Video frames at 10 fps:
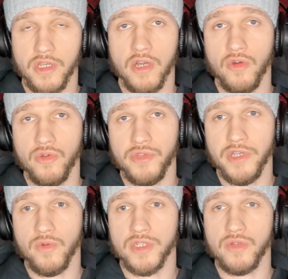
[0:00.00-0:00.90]

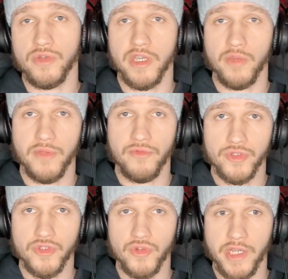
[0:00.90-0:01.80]
O'Neill was looking a bit
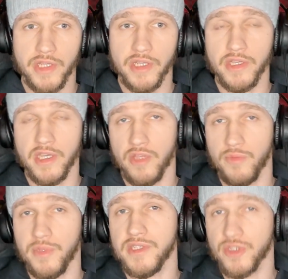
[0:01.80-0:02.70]
frustrated and a
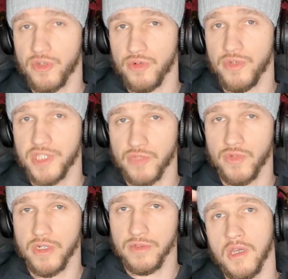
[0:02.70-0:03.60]
bit discouraged as
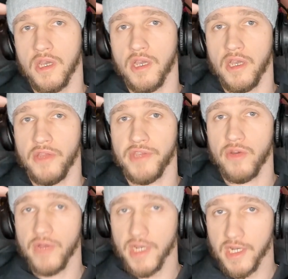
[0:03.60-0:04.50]
well. And
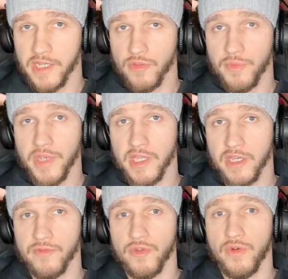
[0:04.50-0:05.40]
directly in the beginning
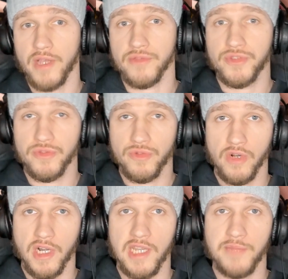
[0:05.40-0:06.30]
of the round
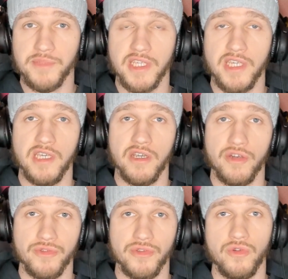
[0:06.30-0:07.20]
2, Lipski
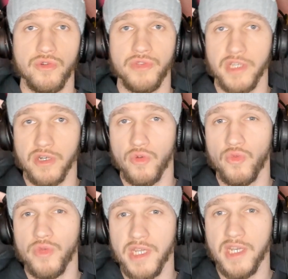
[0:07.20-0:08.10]
hurt O'Neill
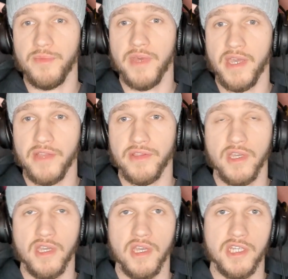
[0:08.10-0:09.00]
really bad.
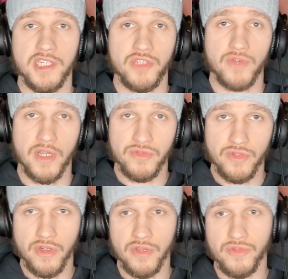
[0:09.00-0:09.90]
She tried to
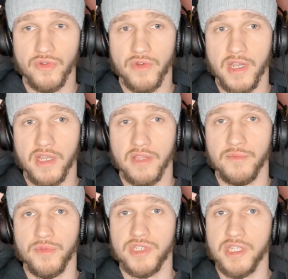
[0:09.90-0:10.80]
go on the ground,
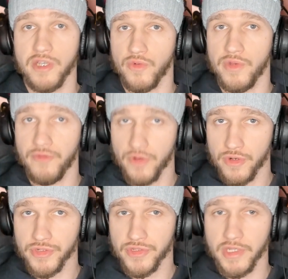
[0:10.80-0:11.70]
but she got
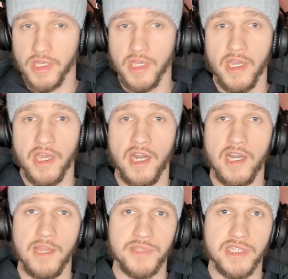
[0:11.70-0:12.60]
reversed, and
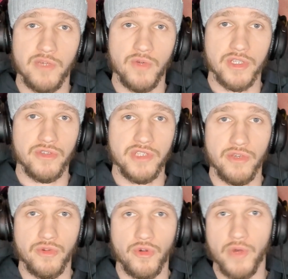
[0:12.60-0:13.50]
Lipski was causing
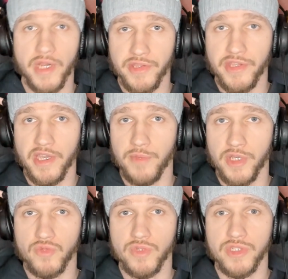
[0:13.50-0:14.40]
her great
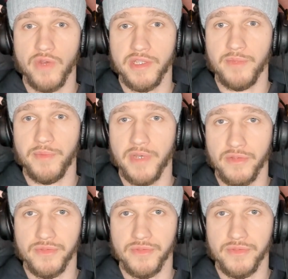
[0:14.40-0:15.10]
damage with ground and pound.